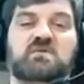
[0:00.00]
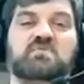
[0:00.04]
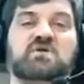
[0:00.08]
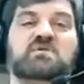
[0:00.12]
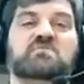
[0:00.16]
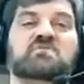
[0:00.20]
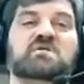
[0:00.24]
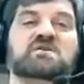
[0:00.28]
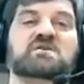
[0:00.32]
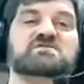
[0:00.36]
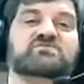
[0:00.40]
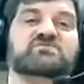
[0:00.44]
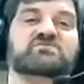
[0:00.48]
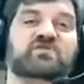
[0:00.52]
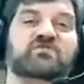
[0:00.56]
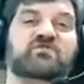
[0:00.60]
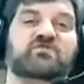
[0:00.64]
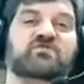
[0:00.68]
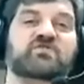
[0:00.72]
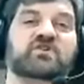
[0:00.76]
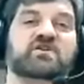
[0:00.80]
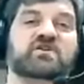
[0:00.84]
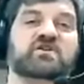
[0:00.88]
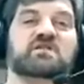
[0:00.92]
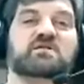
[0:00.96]
but it makes for a
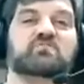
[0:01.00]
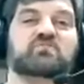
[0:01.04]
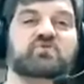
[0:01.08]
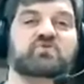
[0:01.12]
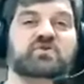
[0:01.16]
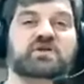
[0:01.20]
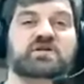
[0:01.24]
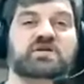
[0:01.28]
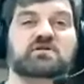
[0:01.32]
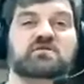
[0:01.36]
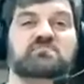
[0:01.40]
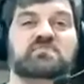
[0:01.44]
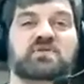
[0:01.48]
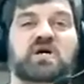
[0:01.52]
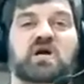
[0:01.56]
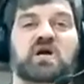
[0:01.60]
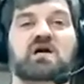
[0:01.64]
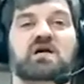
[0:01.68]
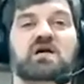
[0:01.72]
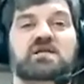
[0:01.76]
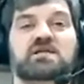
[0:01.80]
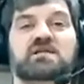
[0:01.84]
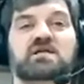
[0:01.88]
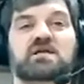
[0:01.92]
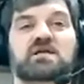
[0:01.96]
fairly brittle
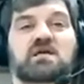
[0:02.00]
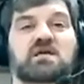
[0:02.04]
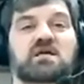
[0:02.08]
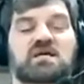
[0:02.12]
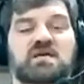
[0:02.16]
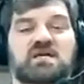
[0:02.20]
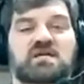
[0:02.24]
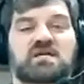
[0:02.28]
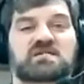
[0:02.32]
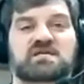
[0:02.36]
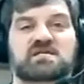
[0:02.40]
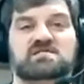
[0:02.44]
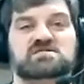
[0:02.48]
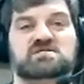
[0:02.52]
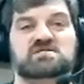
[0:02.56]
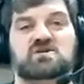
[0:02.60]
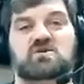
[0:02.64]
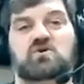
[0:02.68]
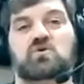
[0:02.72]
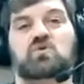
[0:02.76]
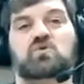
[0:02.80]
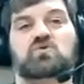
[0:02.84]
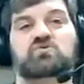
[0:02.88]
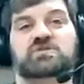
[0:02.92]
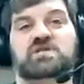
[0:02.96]
bond. It doesn't
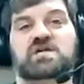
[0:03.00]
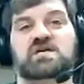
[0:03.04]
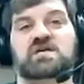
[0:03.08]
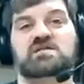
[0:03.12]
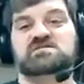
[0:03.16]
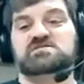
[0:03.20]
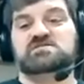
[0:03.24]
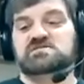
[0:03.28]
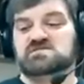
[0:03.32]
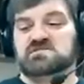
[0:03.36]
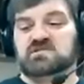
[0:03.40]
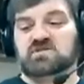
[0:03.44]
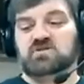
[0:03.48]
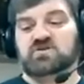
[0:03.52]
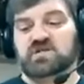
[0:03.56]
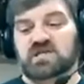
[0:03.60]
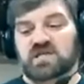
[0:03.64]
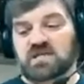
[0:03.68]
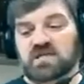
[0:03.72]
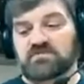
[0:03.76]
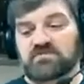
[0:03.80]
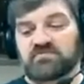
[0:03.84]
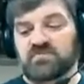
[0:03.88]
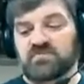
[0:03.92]
hold as sturdy.